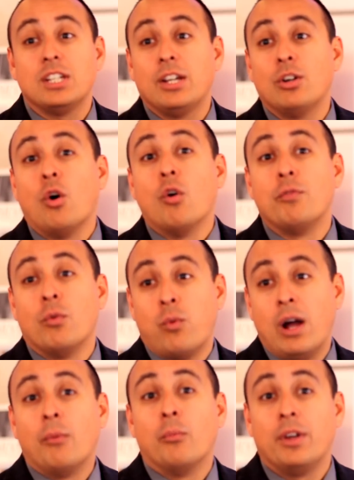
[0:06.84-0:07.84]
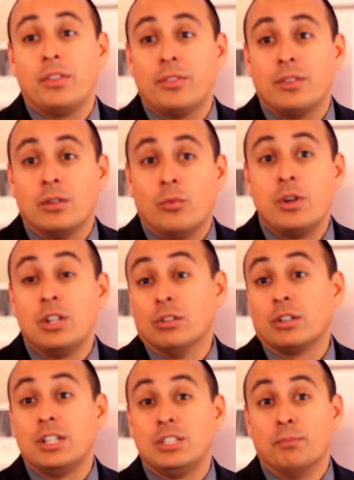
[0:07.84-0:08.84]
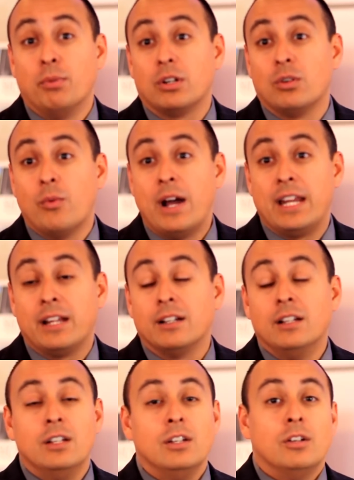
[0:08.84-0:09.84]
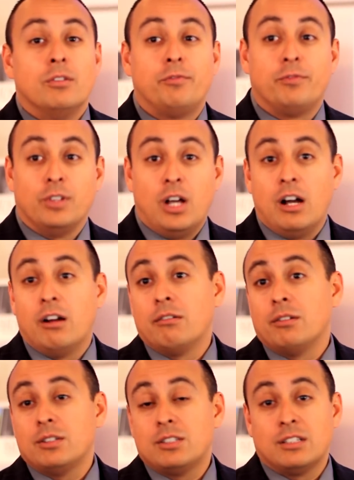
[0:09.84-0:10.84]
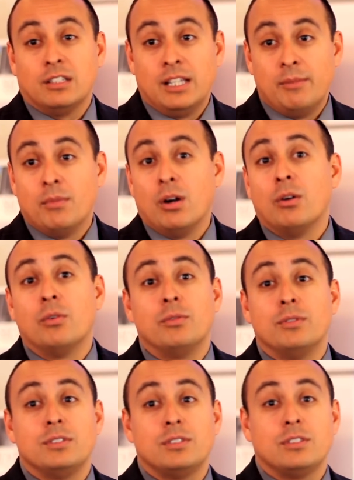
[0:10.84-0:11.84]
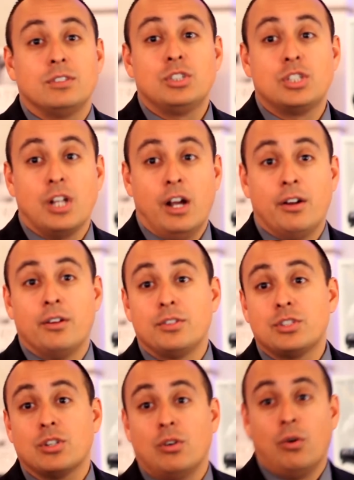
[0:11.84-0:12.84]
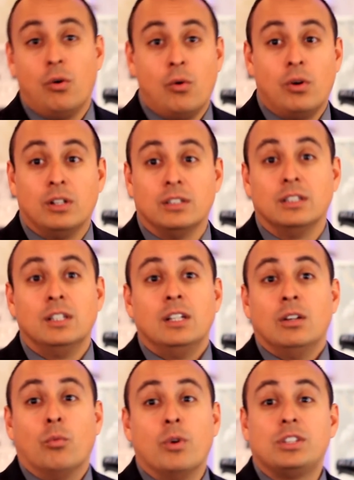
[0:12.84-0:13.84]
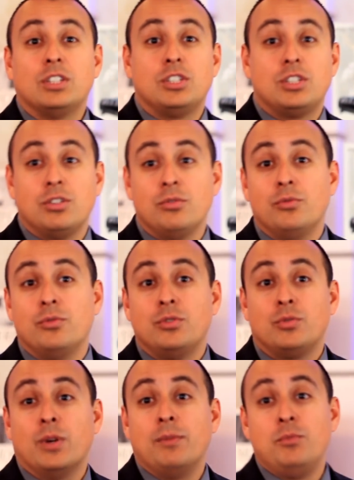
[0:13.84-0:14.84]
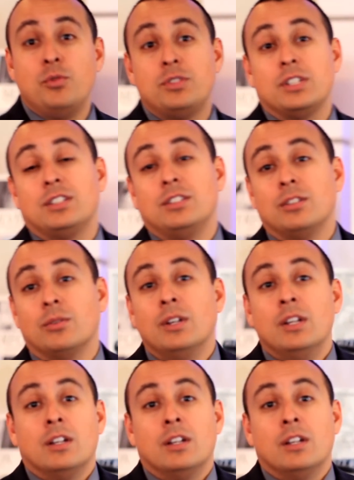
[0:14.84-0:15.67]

to get overwhelmed with when you're looking to book a wedding. Flowers, limos, church, hall, what to choose, what music to do.